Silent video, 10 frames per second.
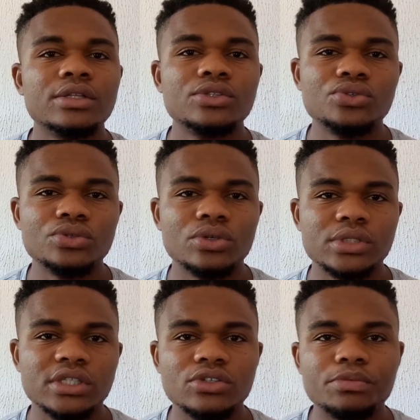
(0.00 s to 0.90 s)
to your
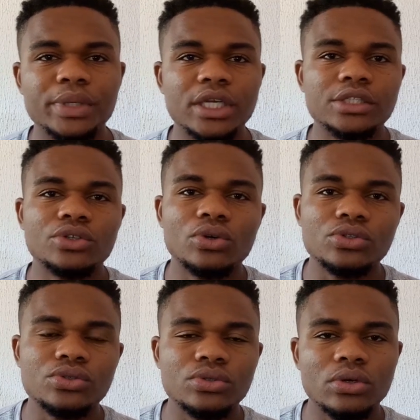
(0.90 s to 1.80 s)
sales page or
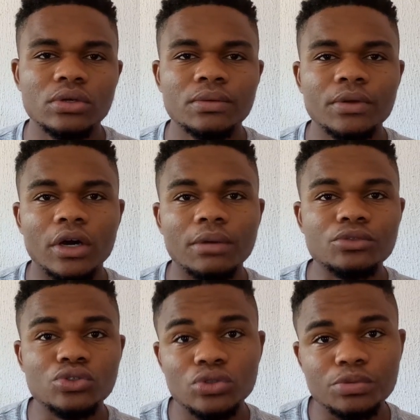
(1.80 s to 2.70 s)
to your
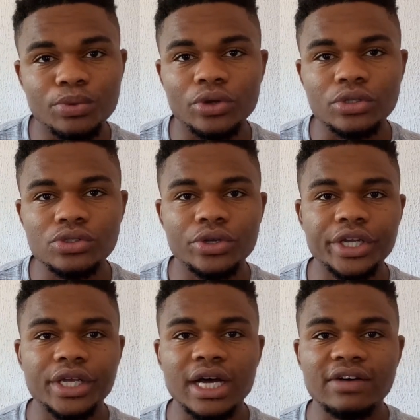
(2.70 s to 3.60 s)
to those products you
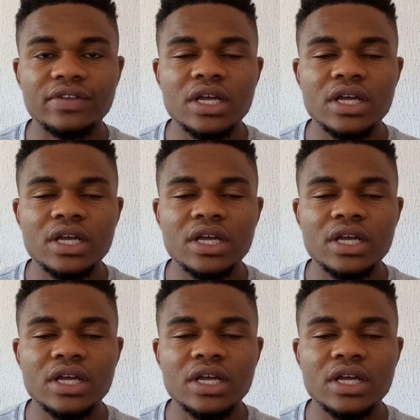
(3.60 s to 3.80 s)
already have.